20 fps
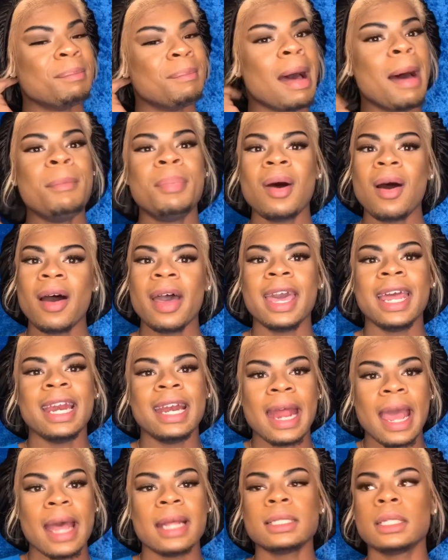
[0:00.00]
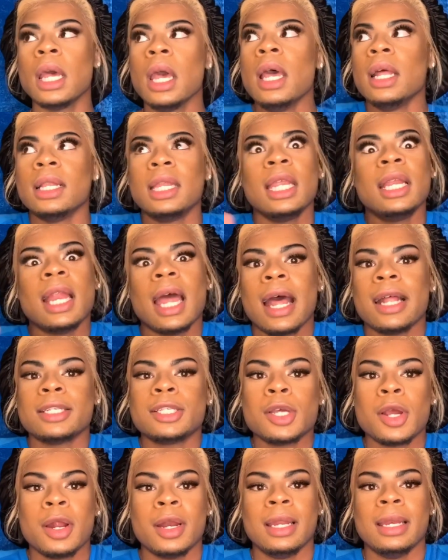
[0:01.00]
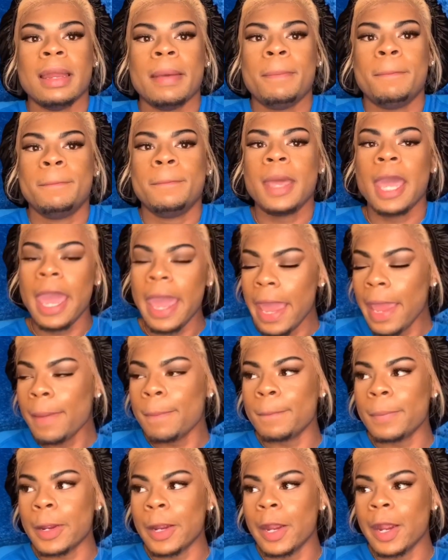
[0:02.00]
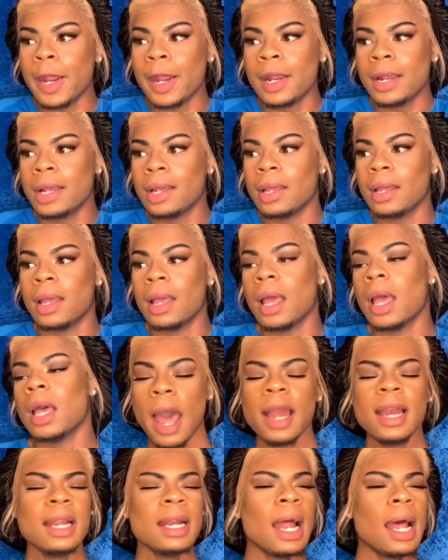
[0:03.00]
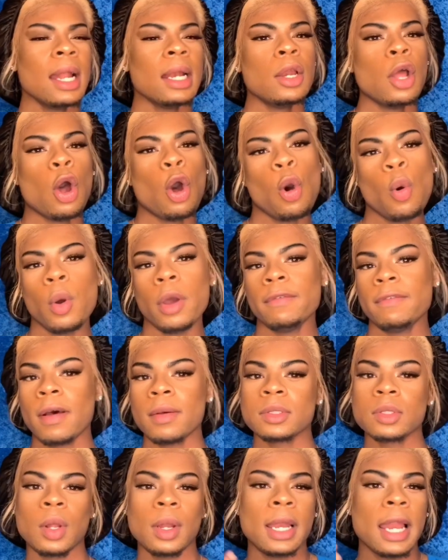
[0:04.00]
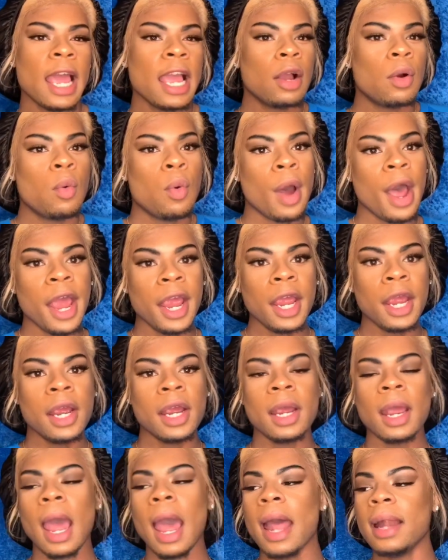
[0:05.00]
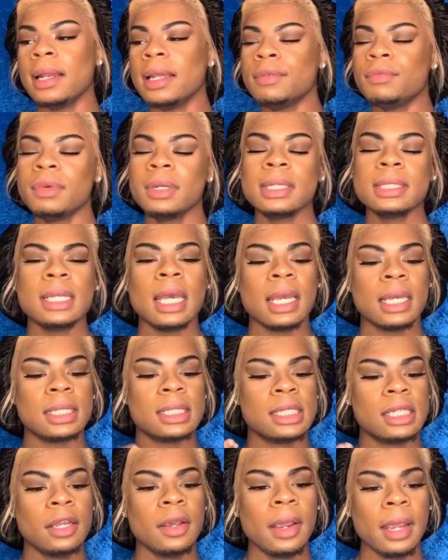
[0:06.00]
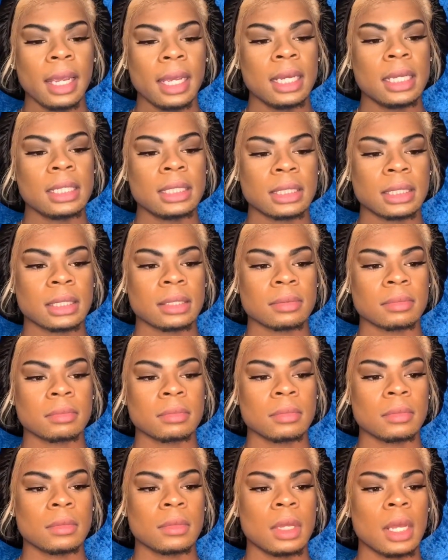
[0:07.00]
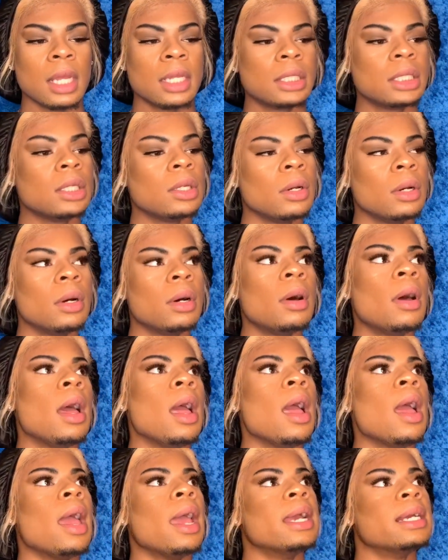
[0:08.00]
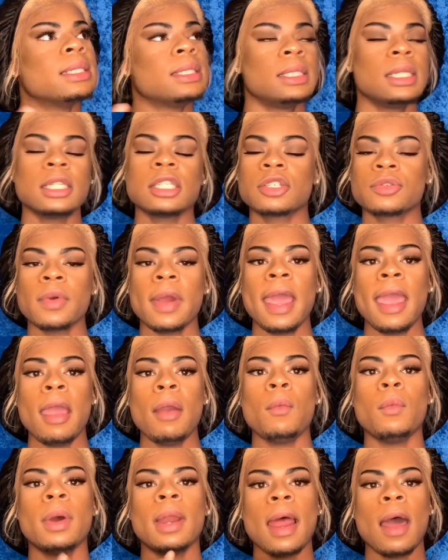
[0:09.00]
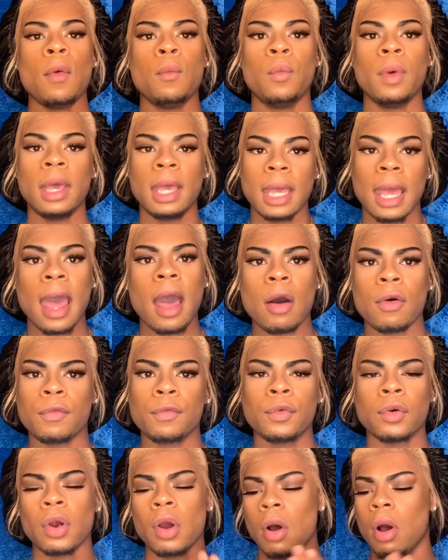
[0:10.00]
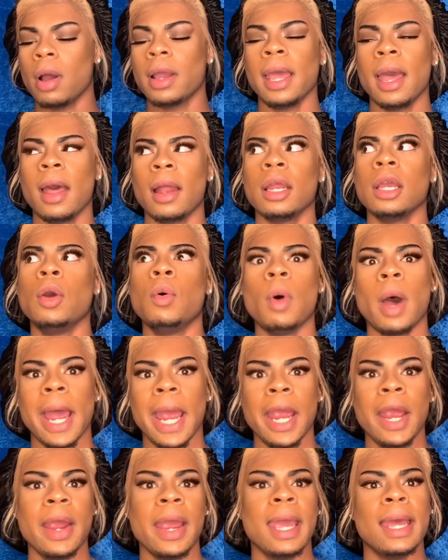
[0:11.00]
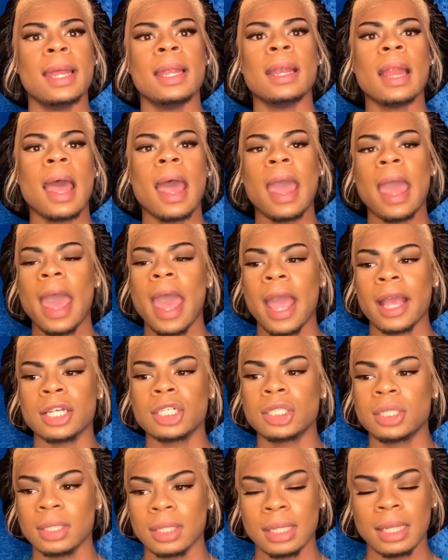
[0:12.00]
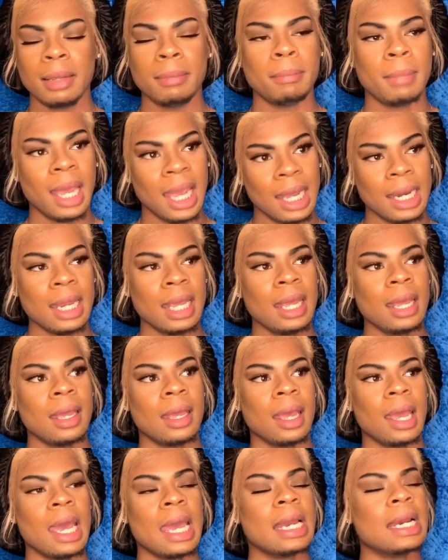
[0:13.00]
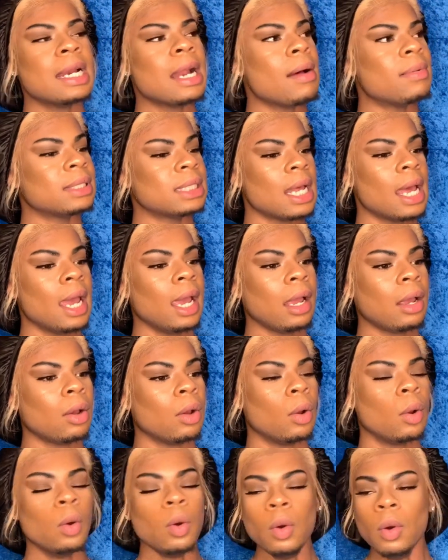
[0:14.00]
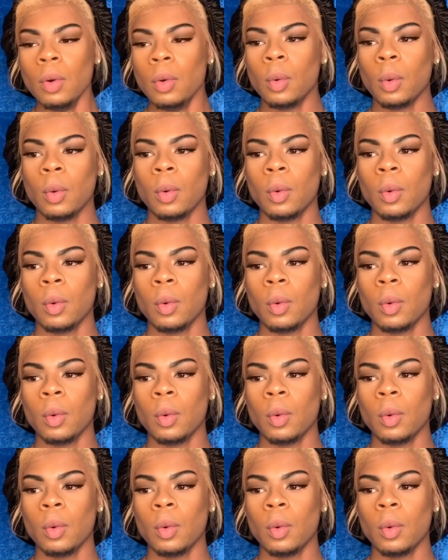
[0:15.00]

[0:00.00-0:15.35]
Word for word: my bald headed ass did not turn into paper. I did not know if I was gonna like choir. I didn't really take it serious until in sixth grade when I went out for all county choir and I actually made it. And then I was like, oh,